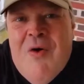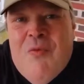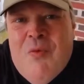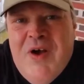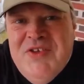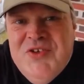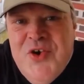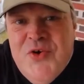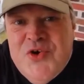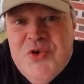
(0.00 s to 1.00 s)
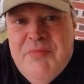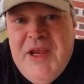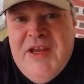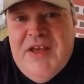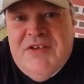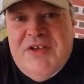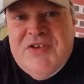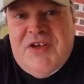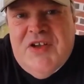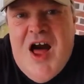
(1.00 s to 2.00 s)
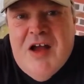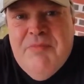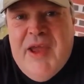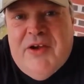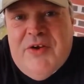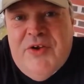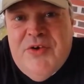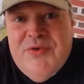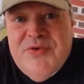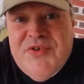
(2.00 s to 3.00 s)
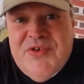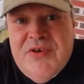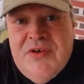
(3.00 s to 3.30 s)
What social media does a clockmaker use?